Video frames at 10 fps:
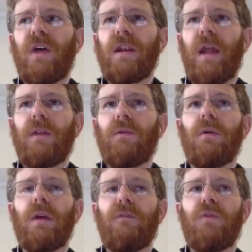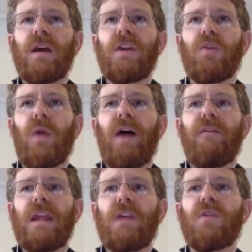and if we can derive
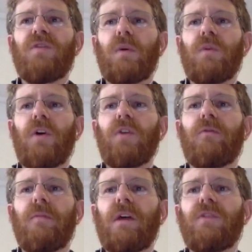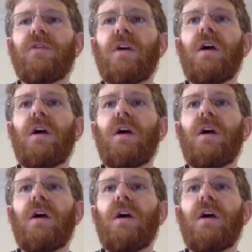any interesting results from this.